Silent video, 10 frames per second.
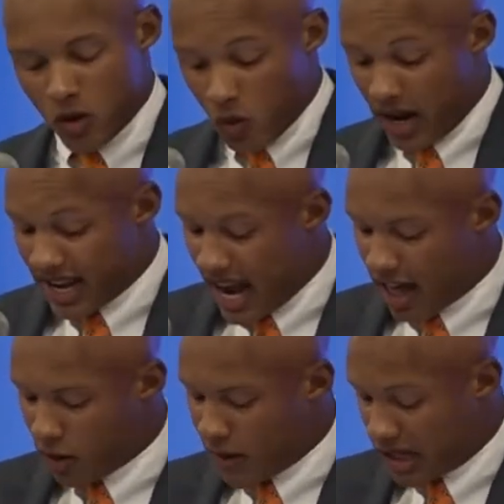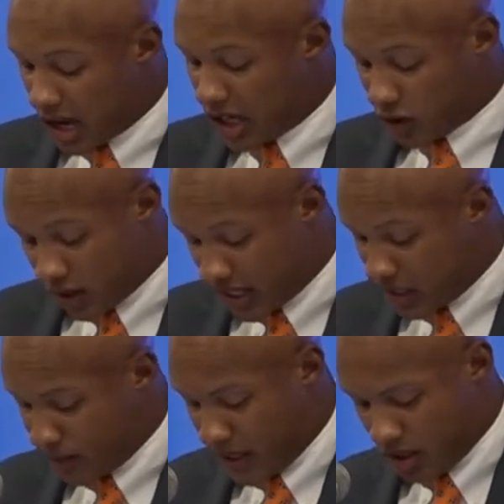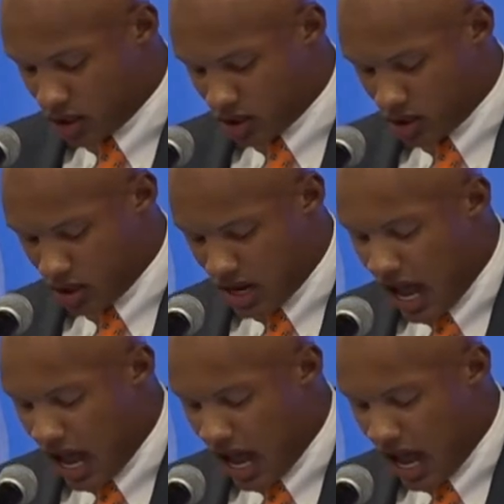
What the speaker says: When I gathered my thoughts for this speech,